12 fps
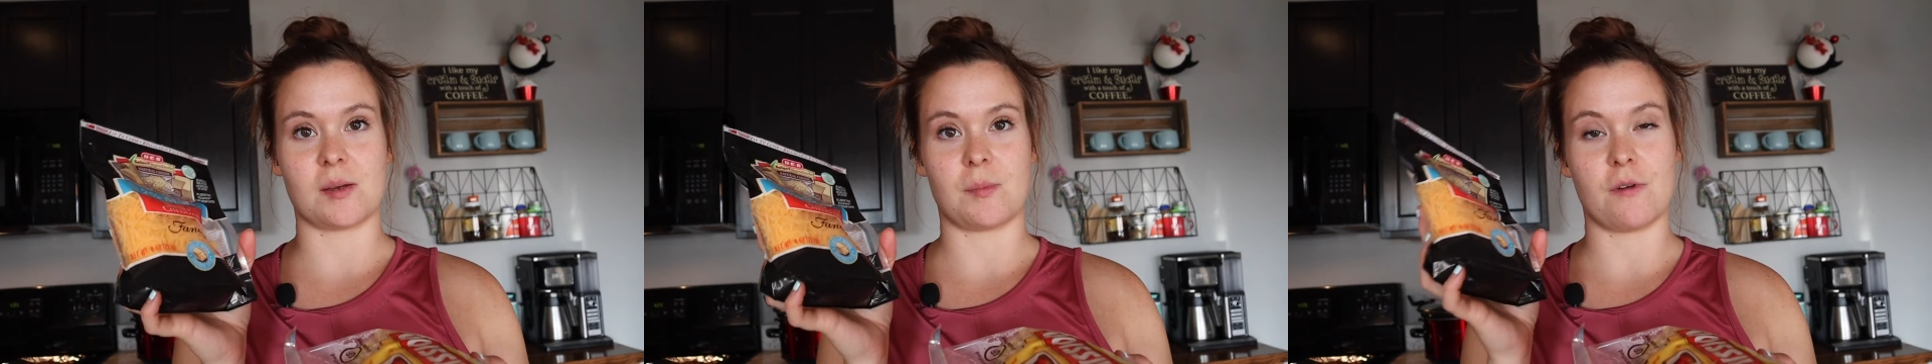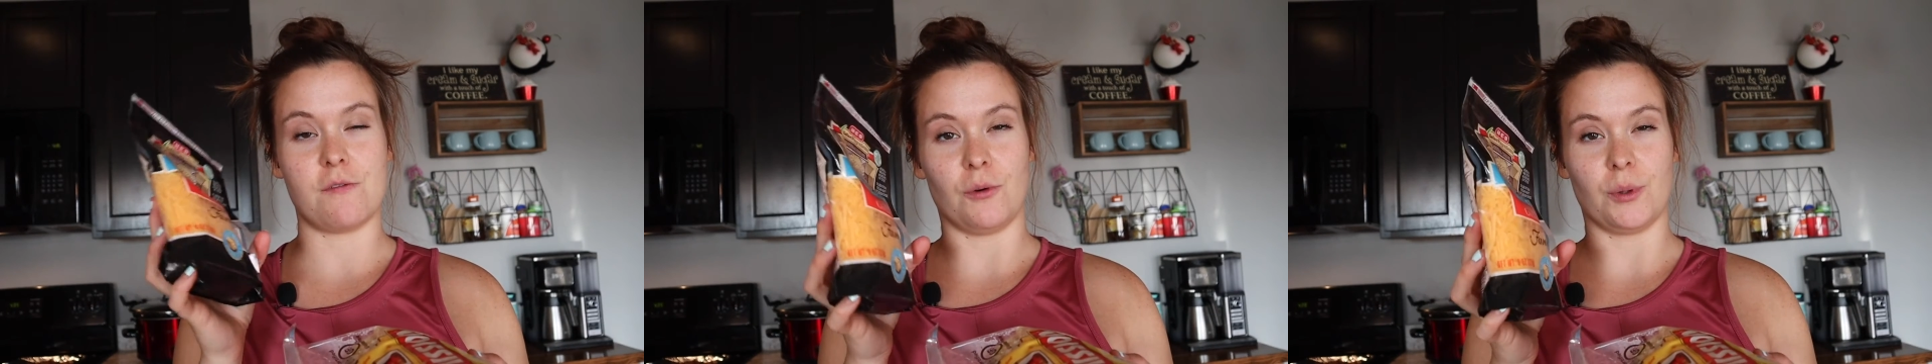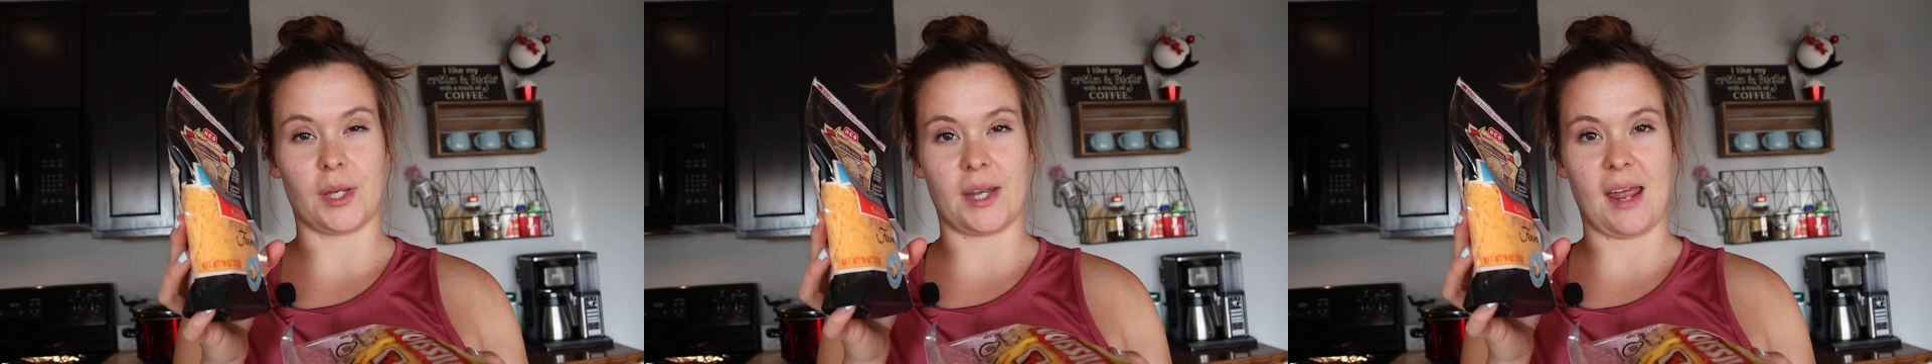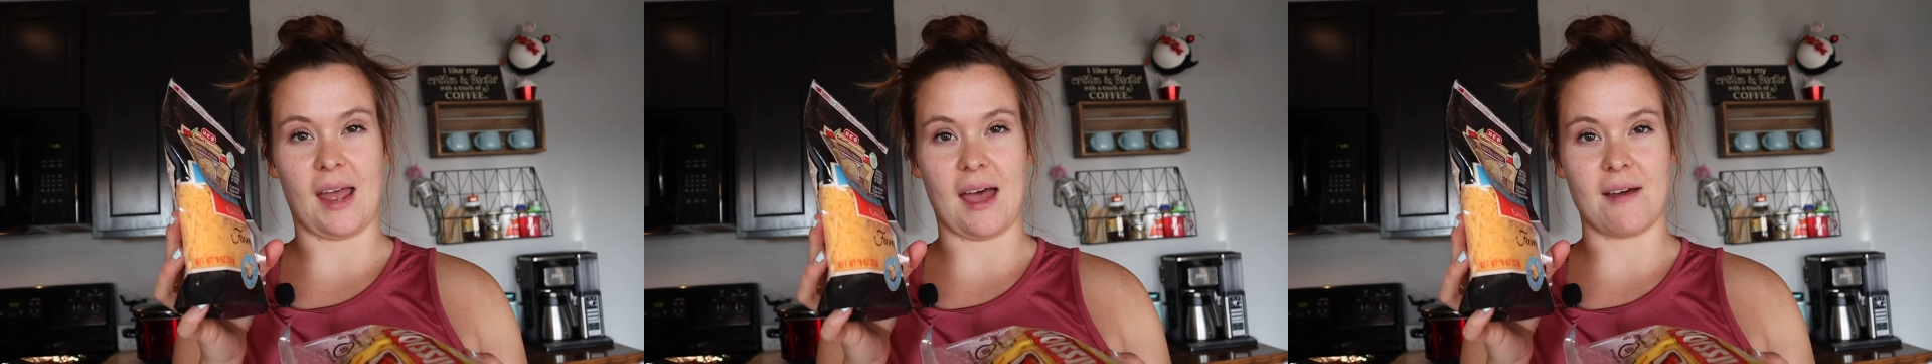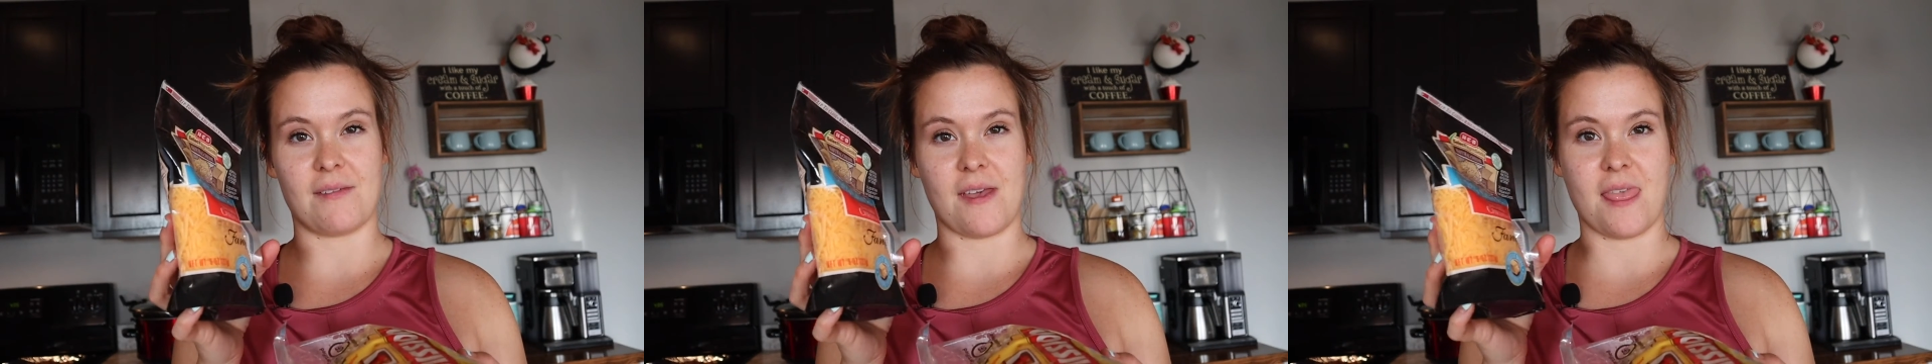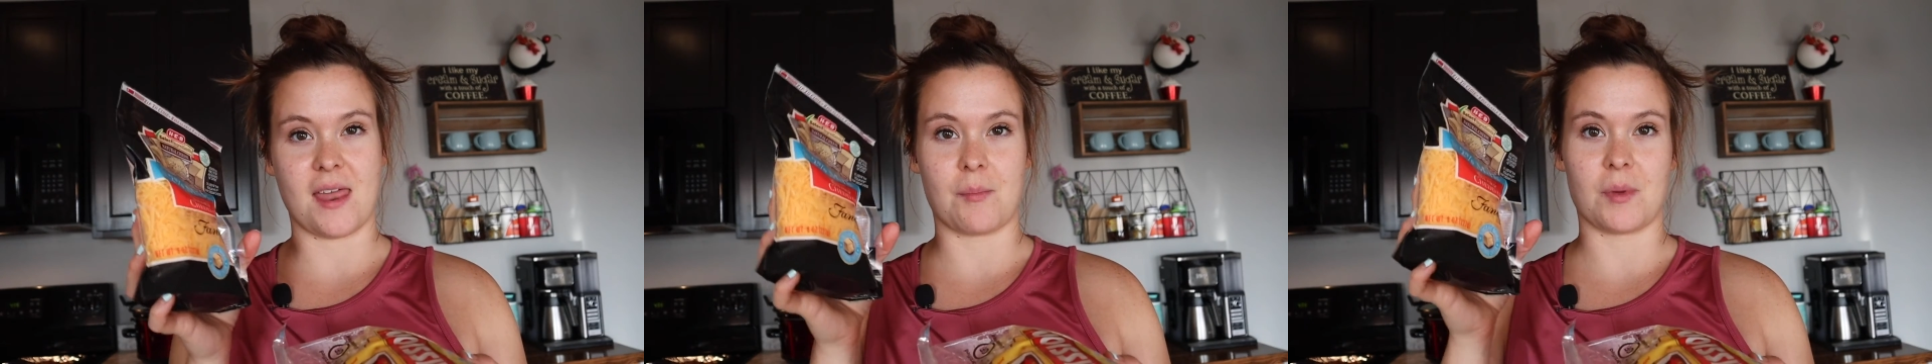I'm gonna fold it in half,
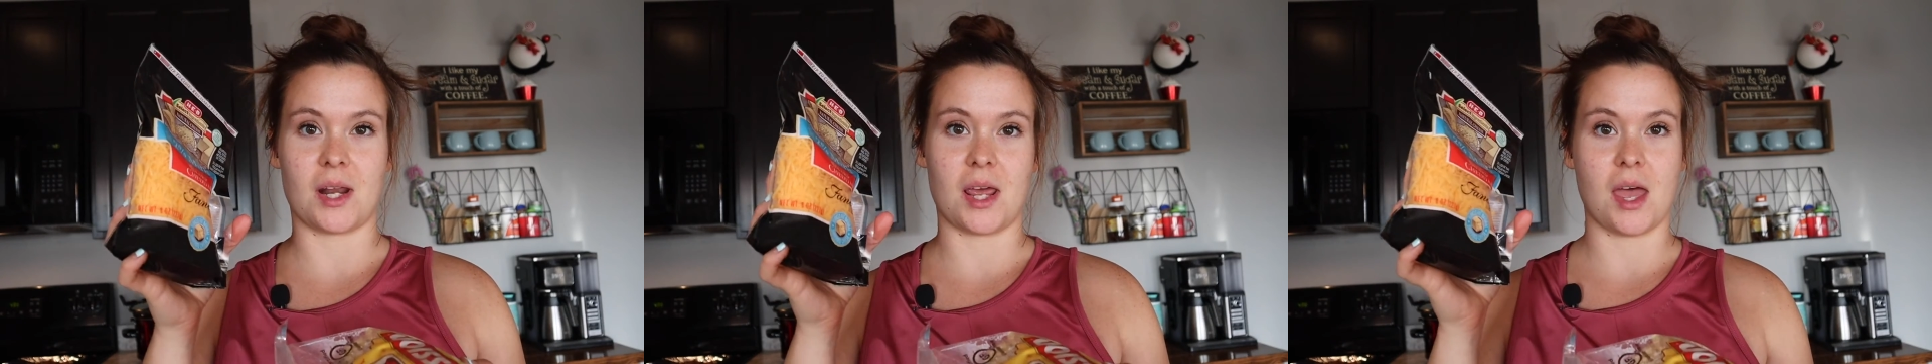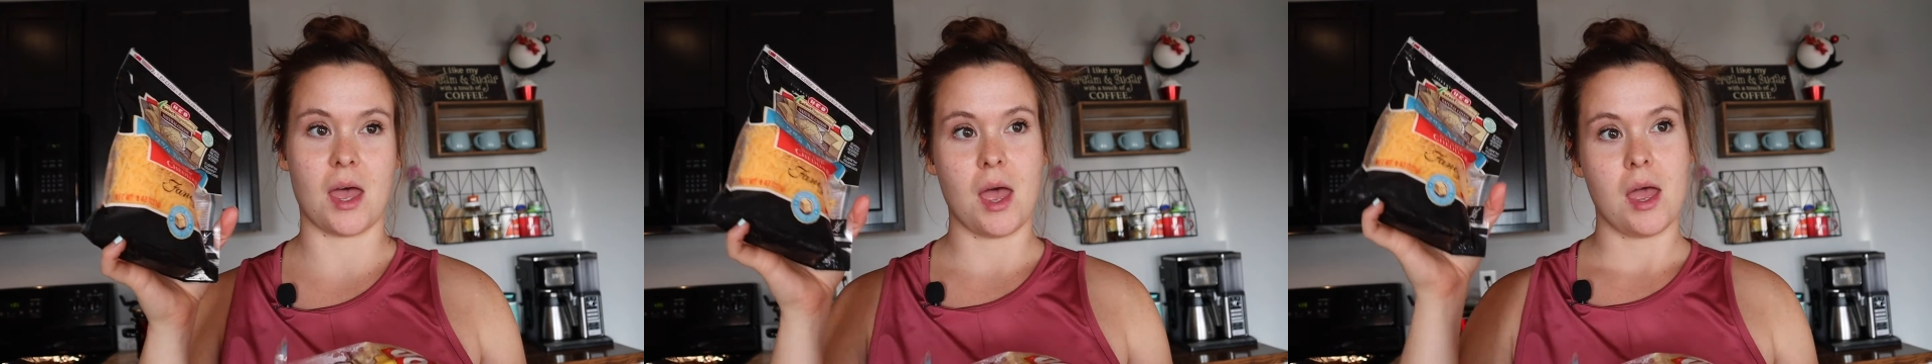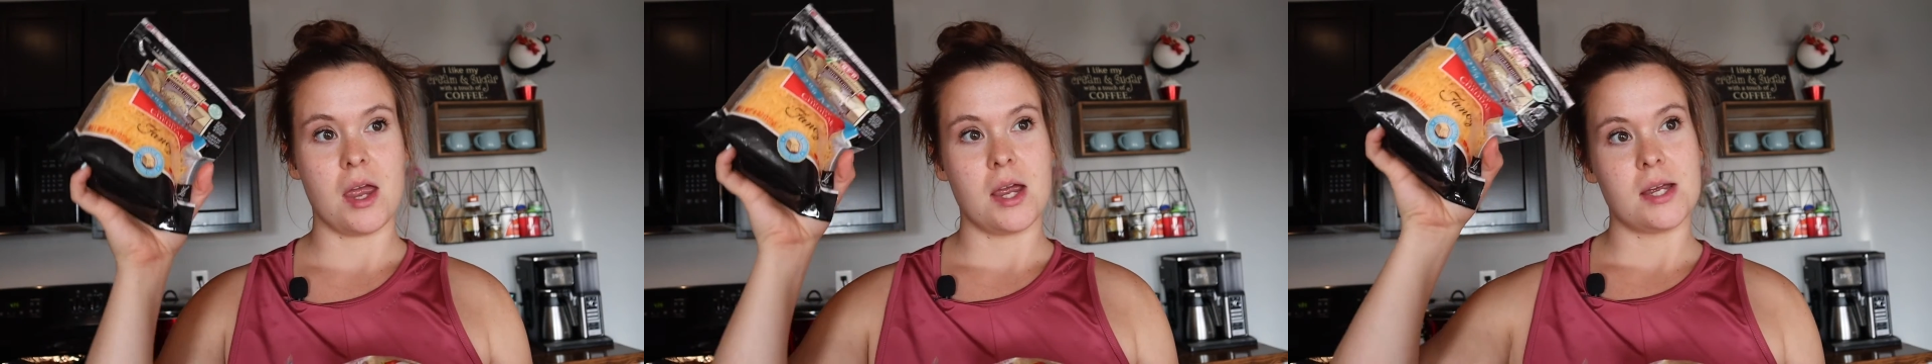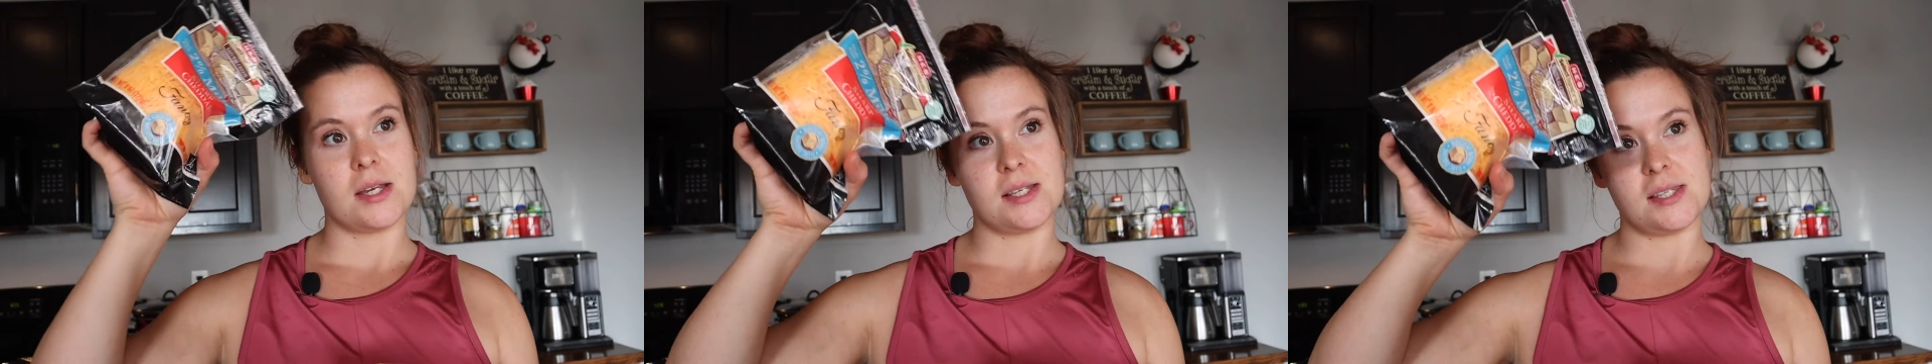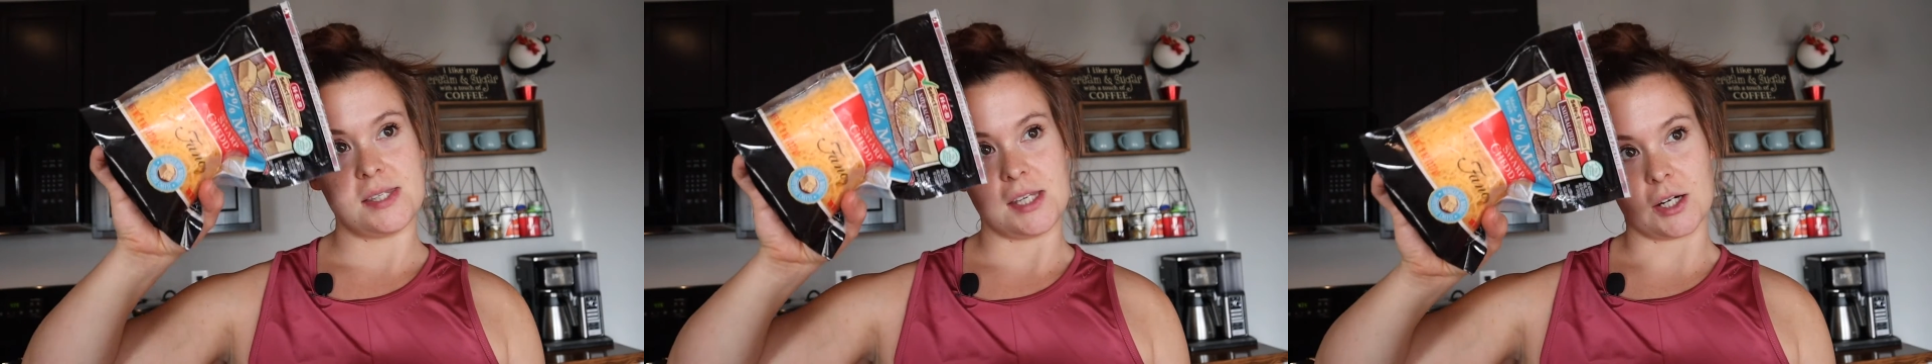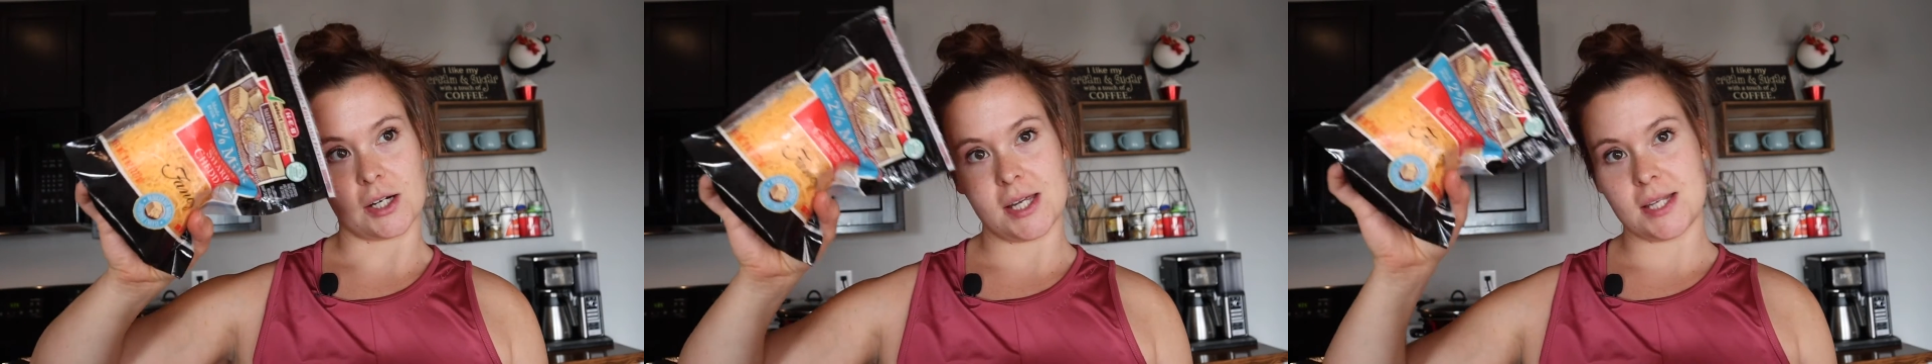and then I'm gonna
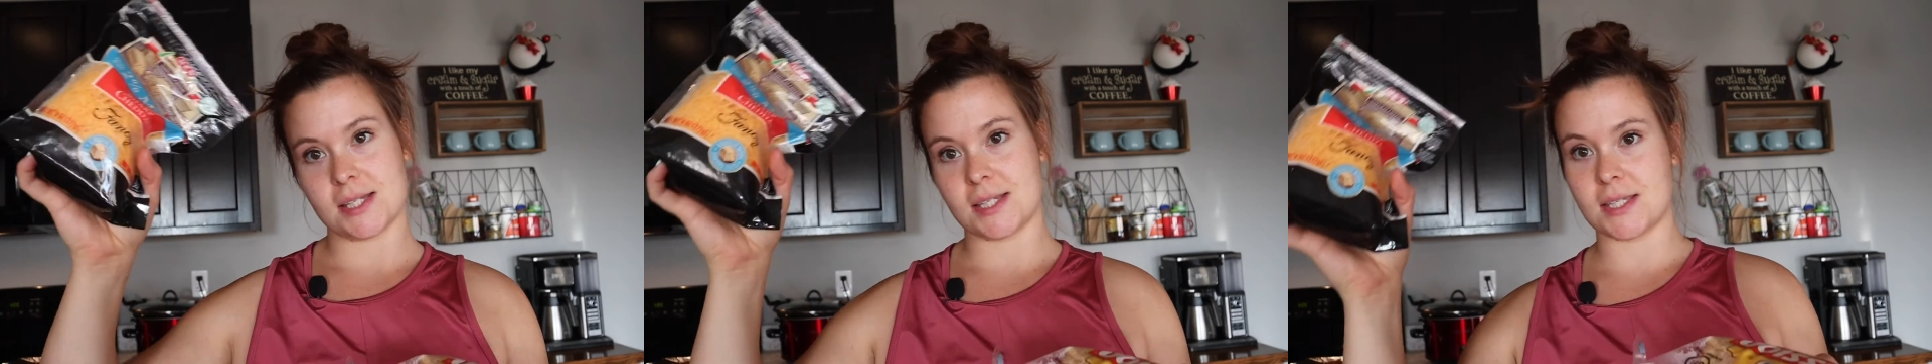sear it